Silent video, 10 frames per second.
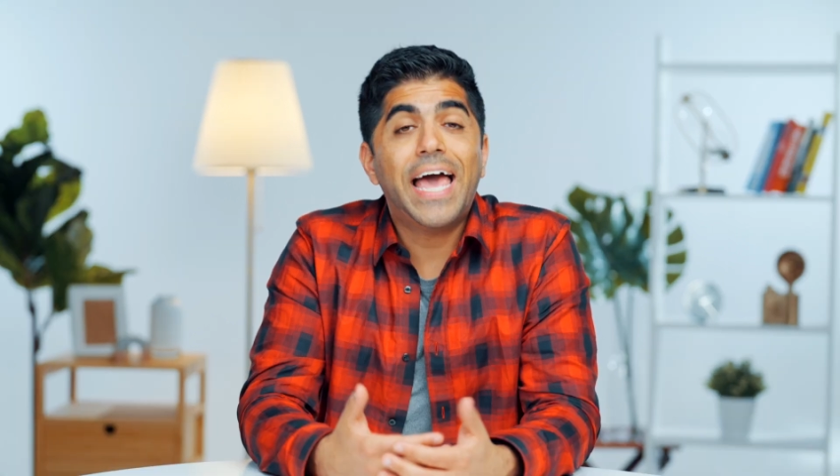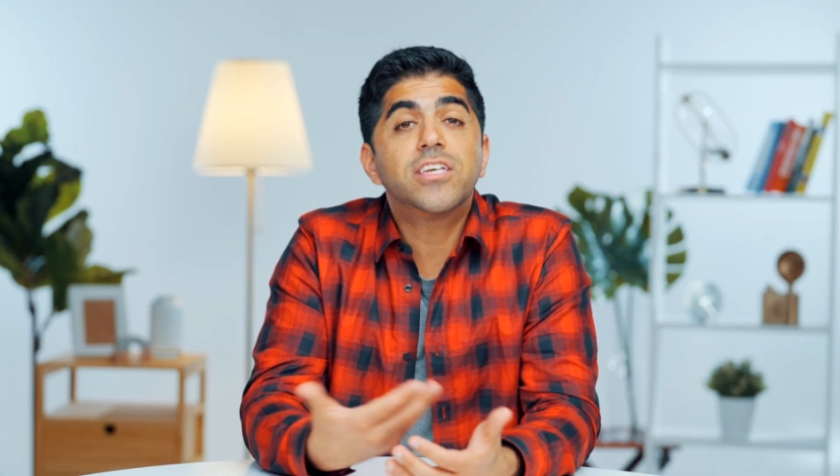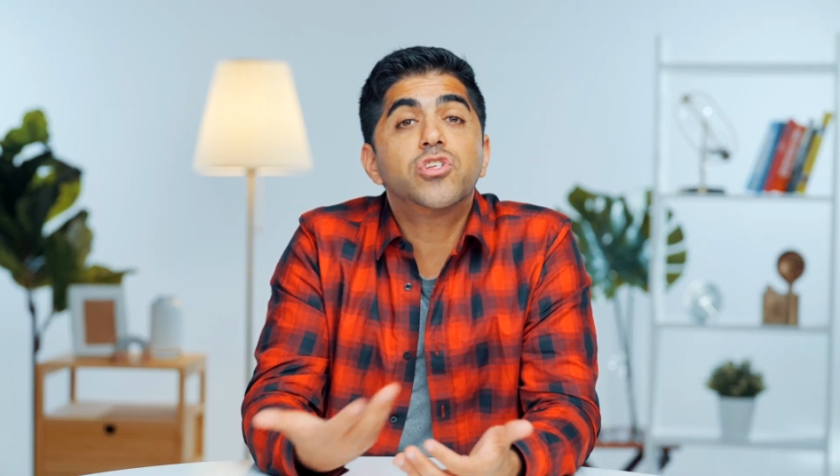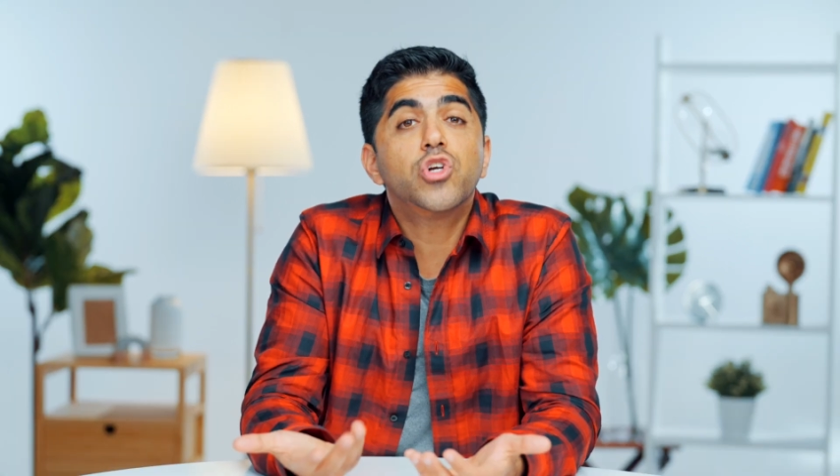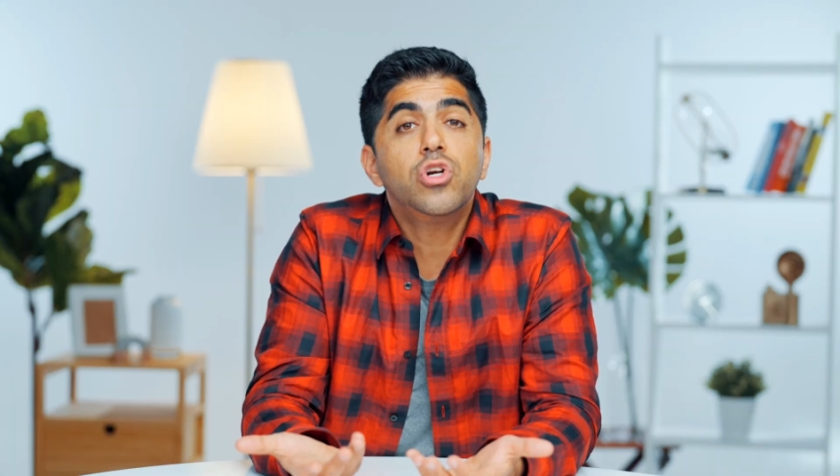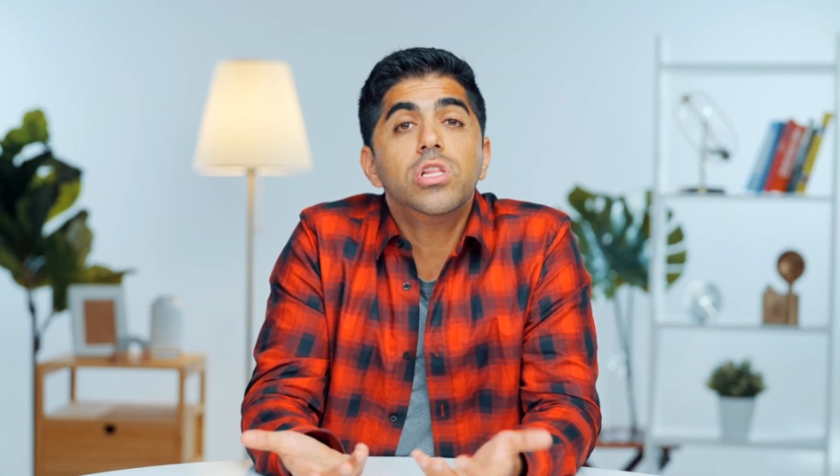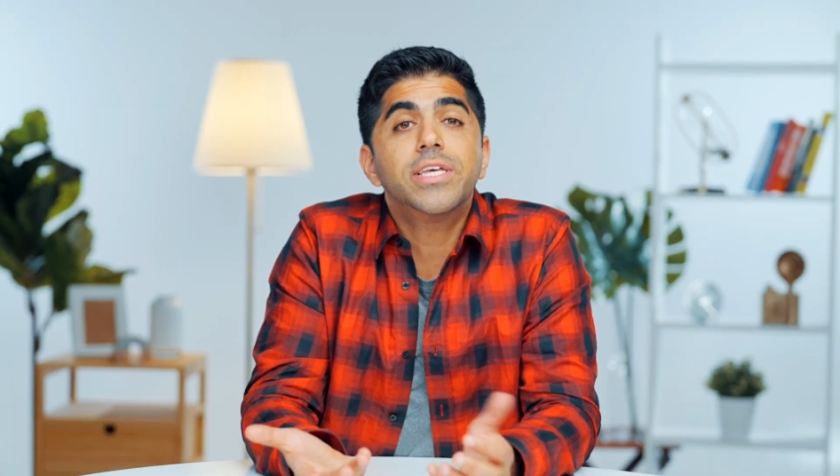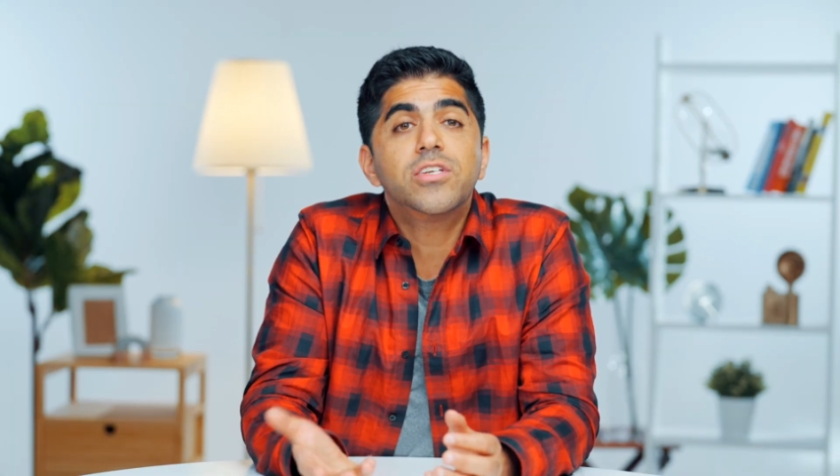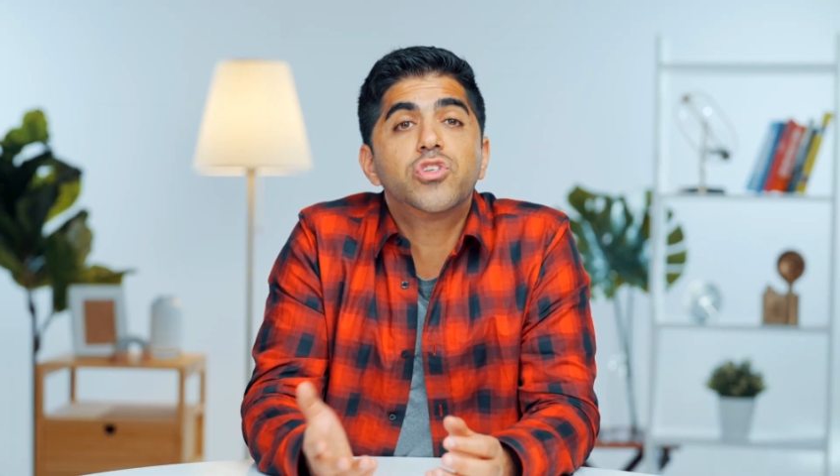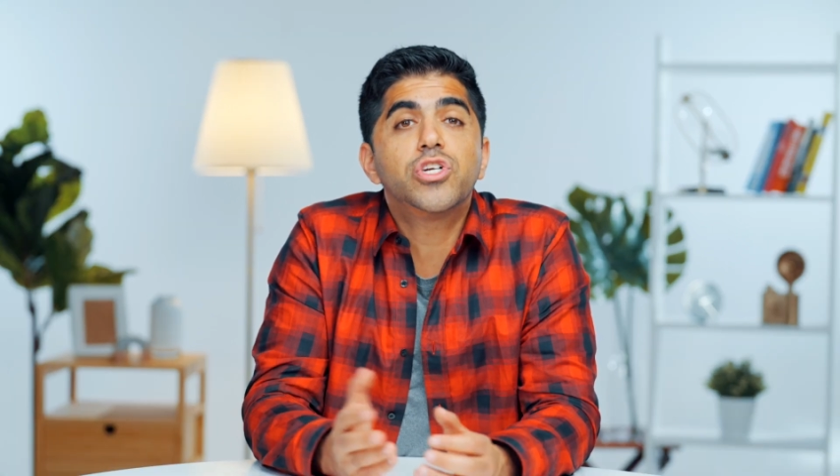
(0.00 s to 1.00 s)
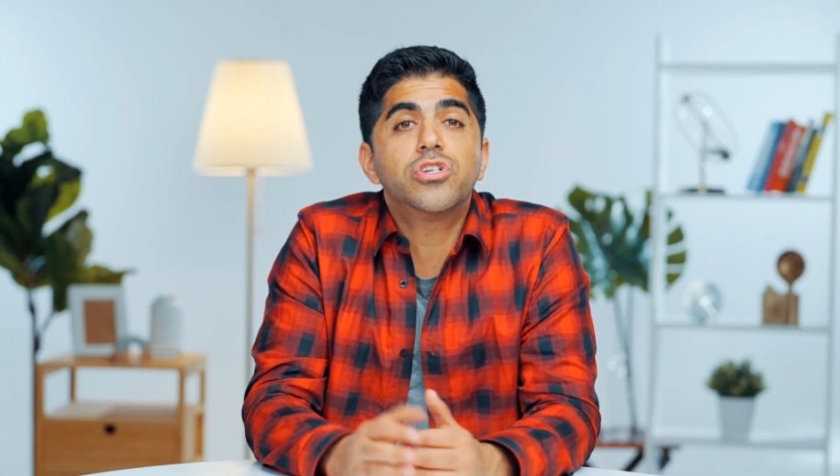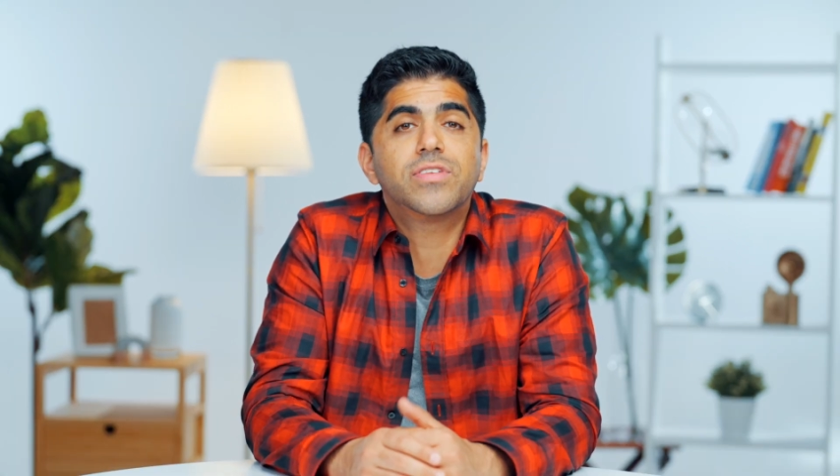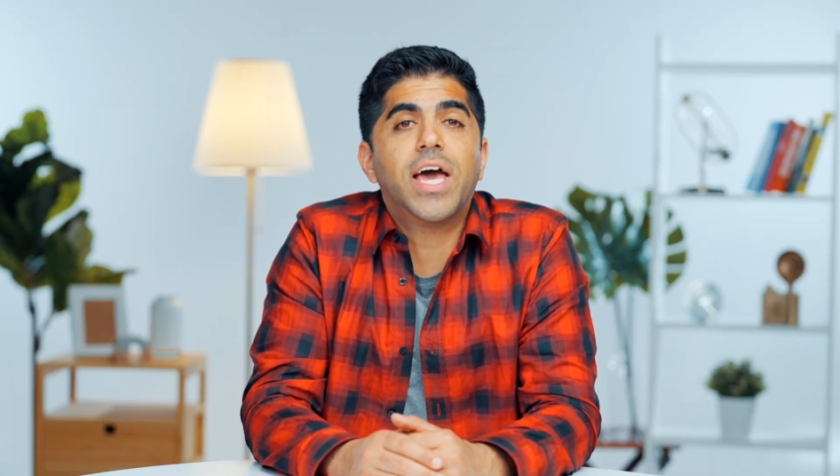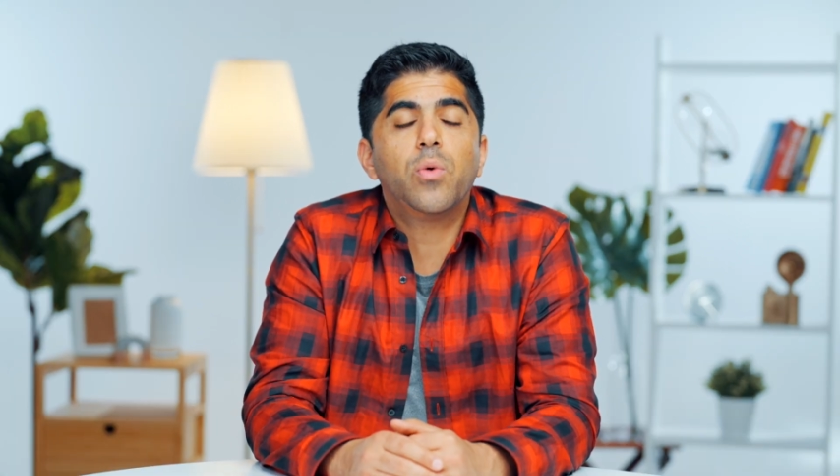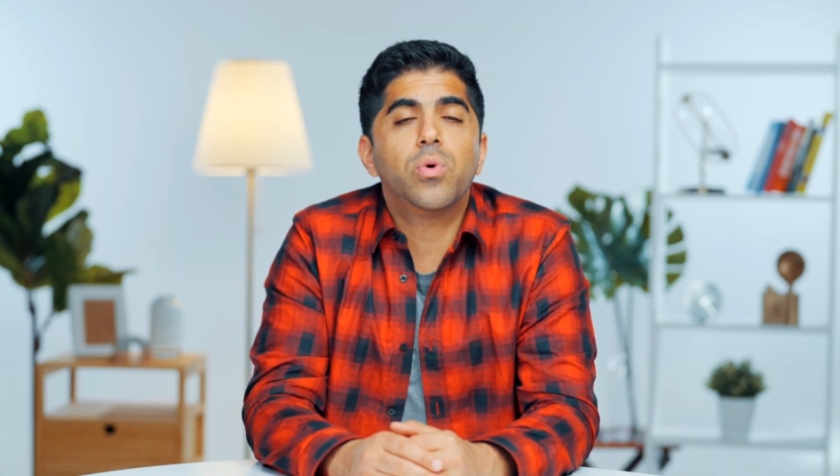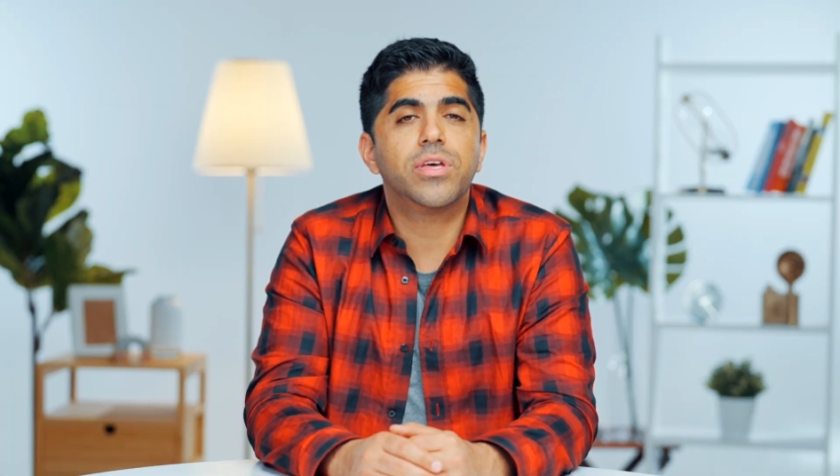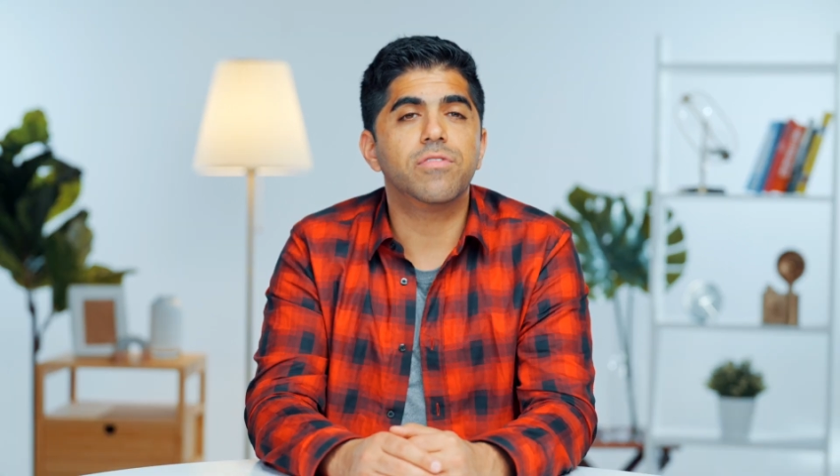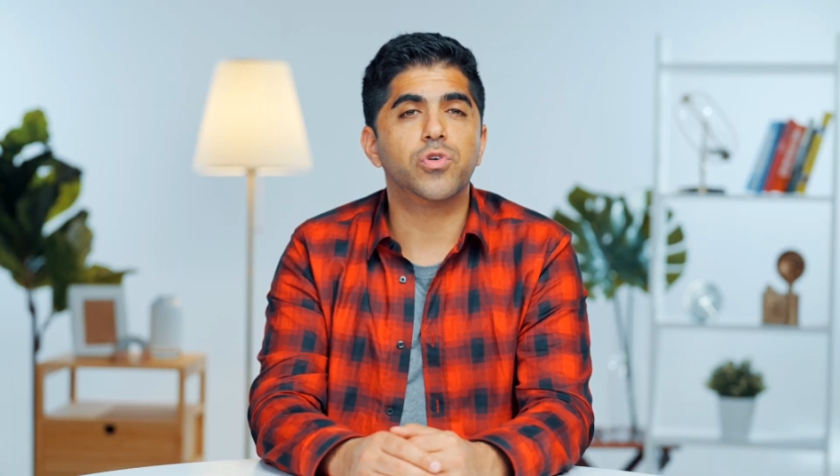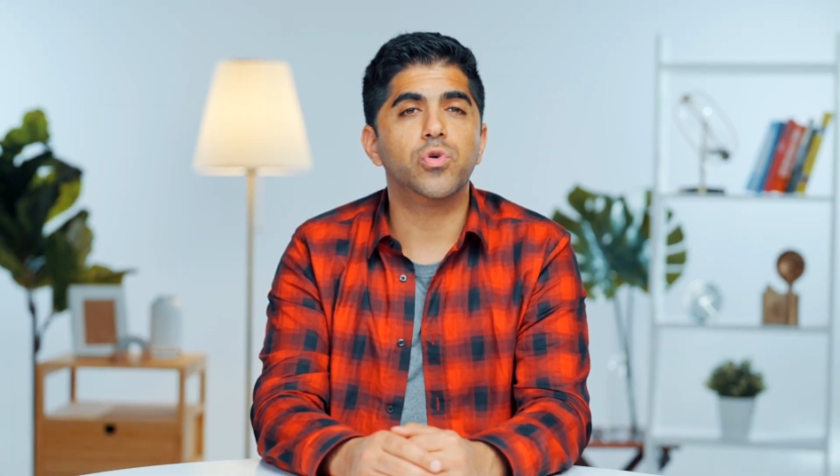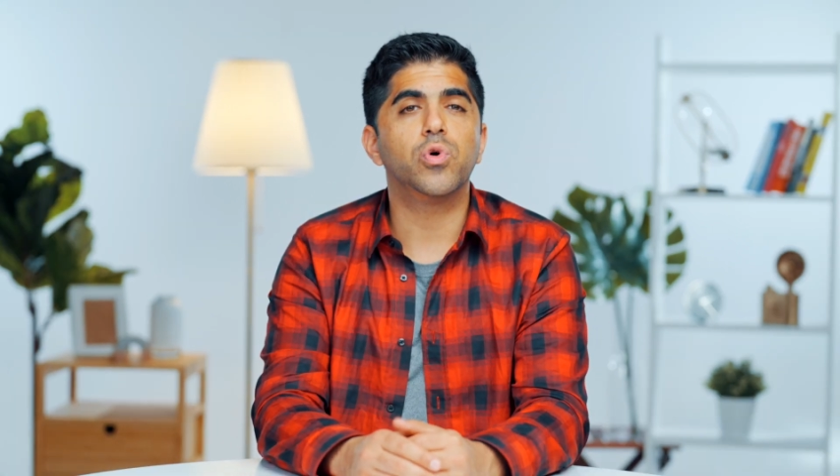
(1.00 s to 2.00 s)
External links to your site will
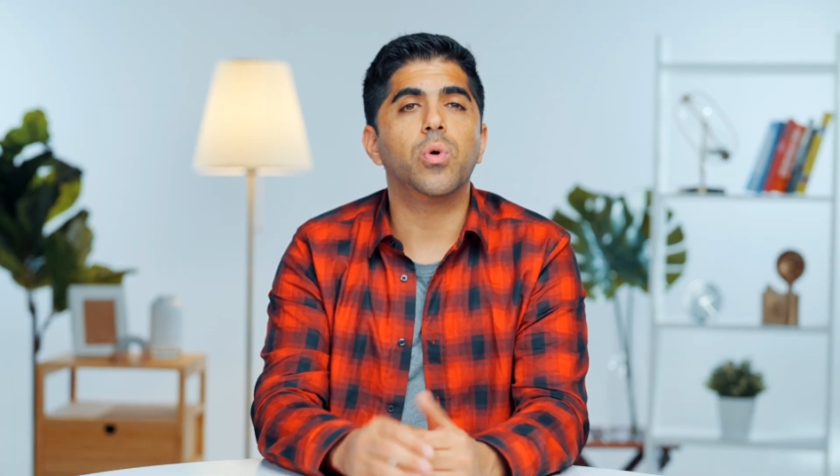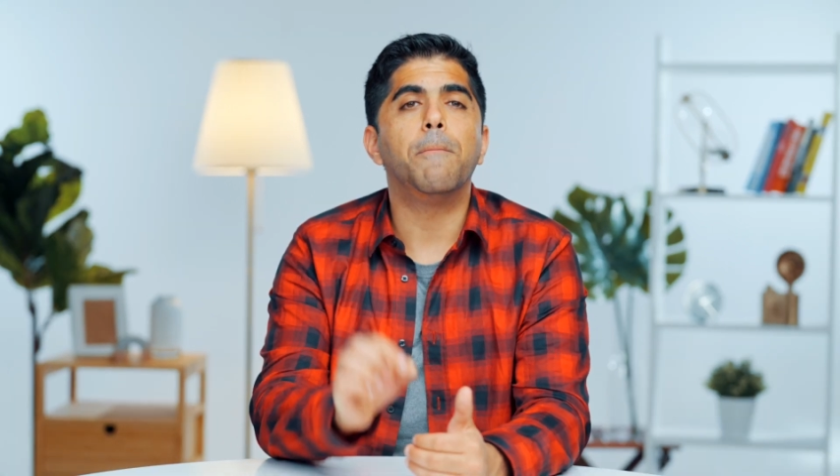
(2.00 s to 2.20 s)
give Google